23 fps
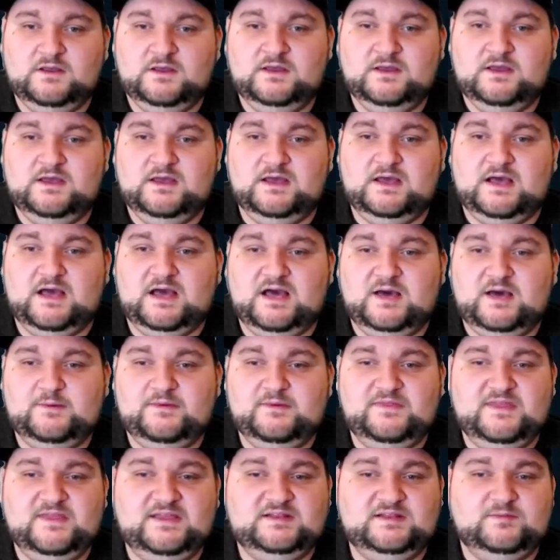And
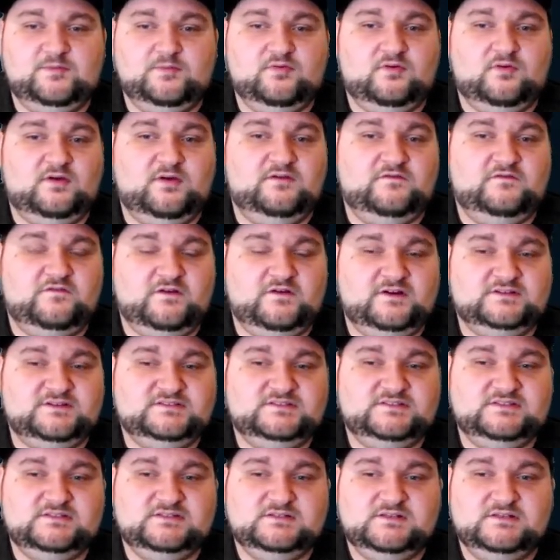they deploy first.
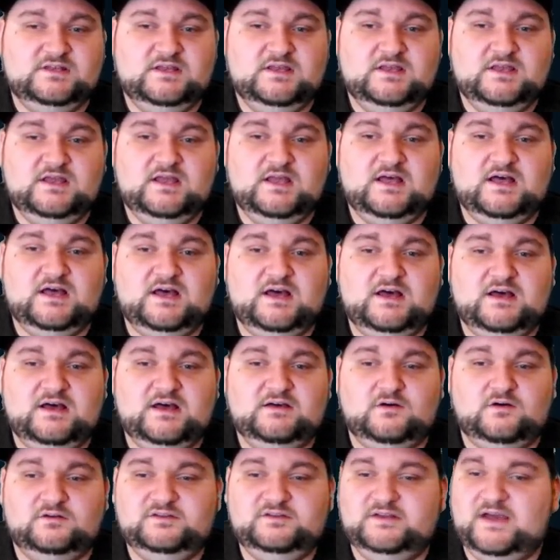
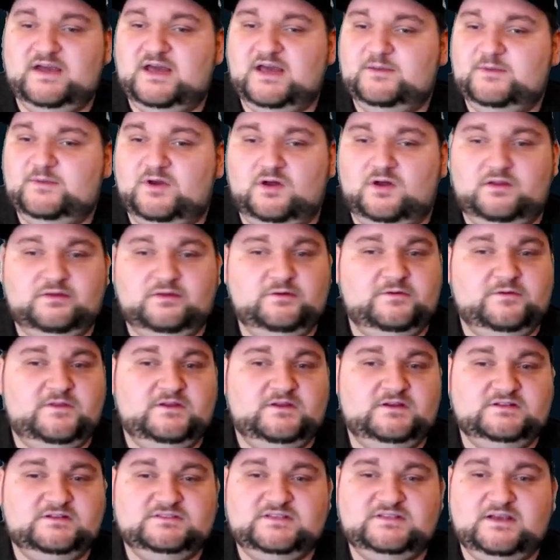You got to be wholly within your
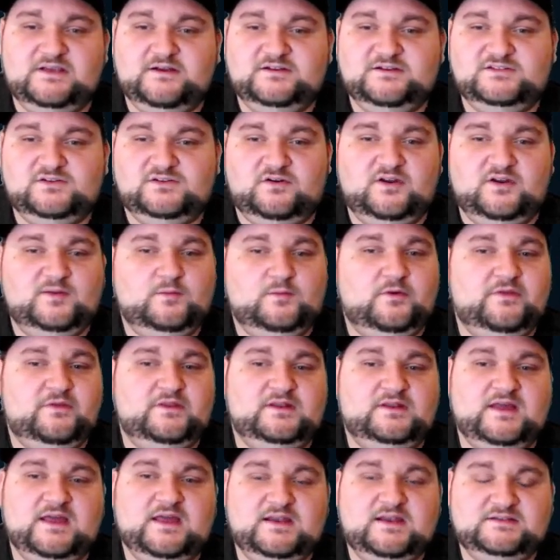territory, more than
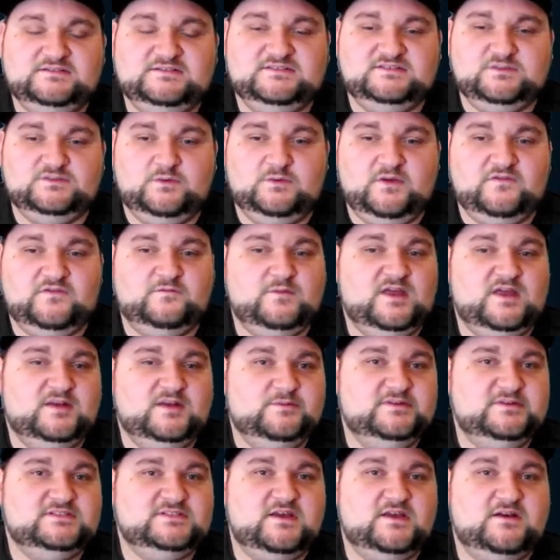9 inches away from enemy
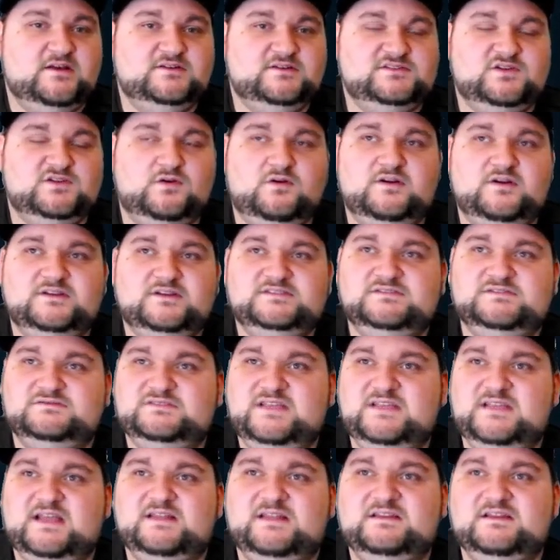territory. So
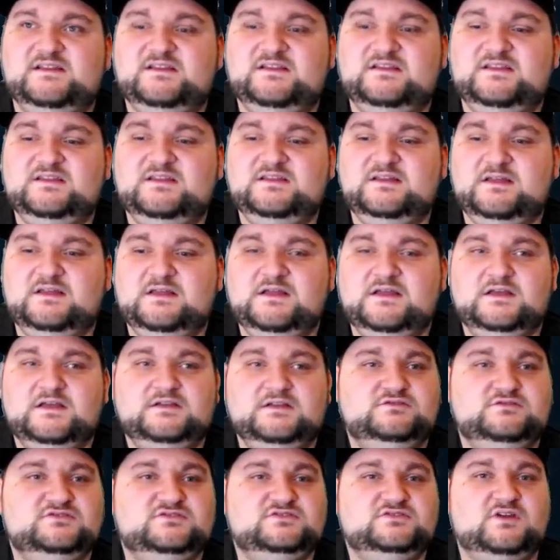technically, you
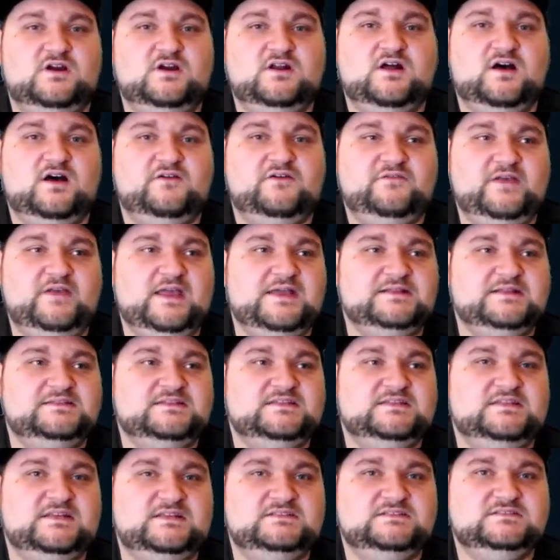start off 18
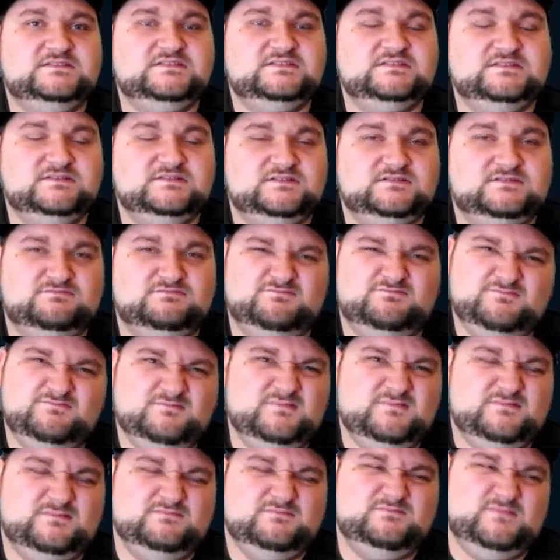inches
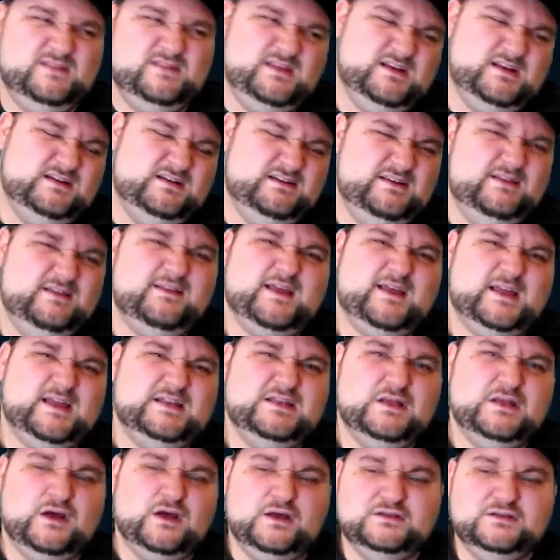and like a
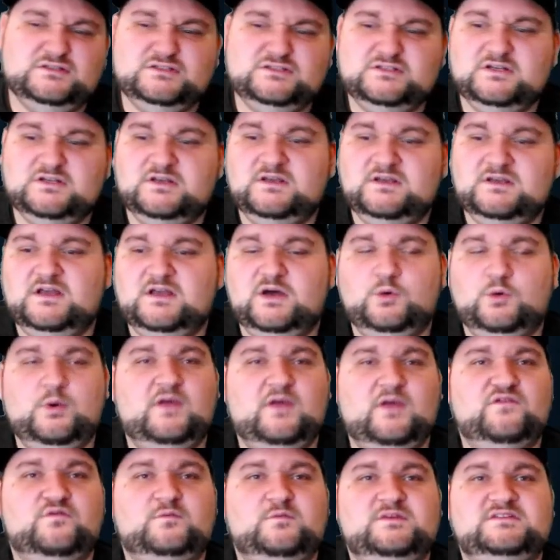nudge away
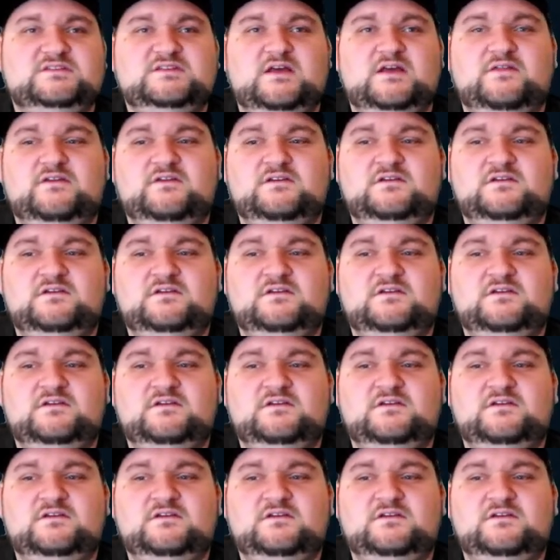from each other.